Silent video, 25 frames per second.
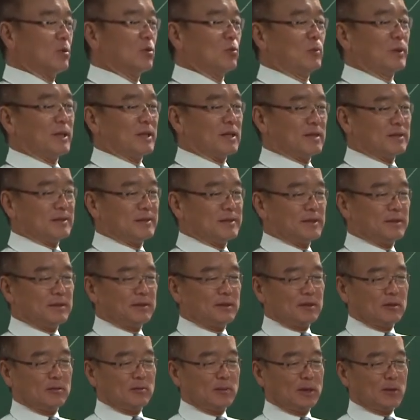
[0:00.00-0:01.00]
be
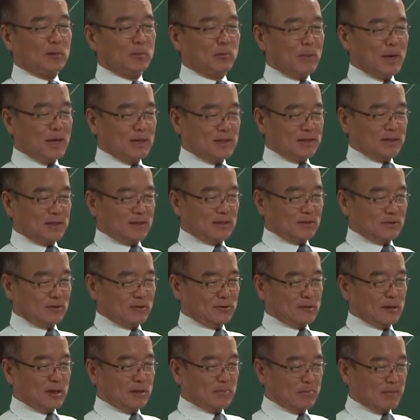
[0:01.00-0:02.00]
concerned about marginal
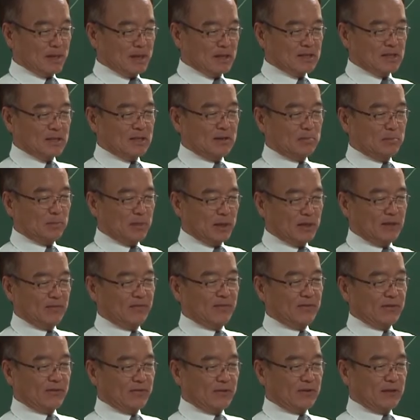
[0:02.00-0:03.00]
cost and marginal
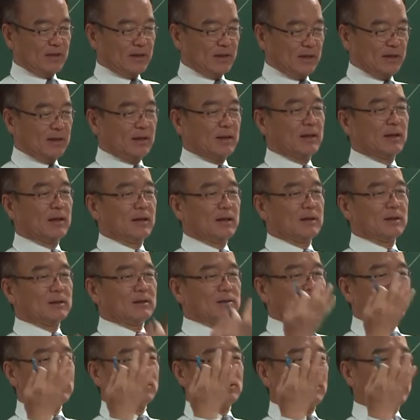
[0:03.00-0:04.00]
benefit, right?
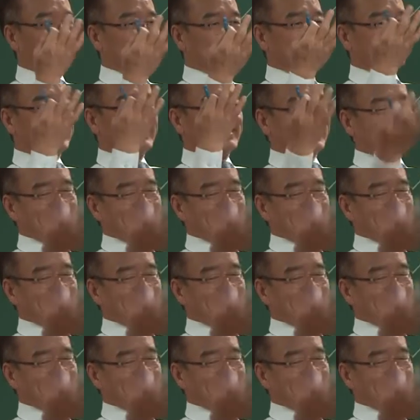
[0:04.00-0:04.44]
So let's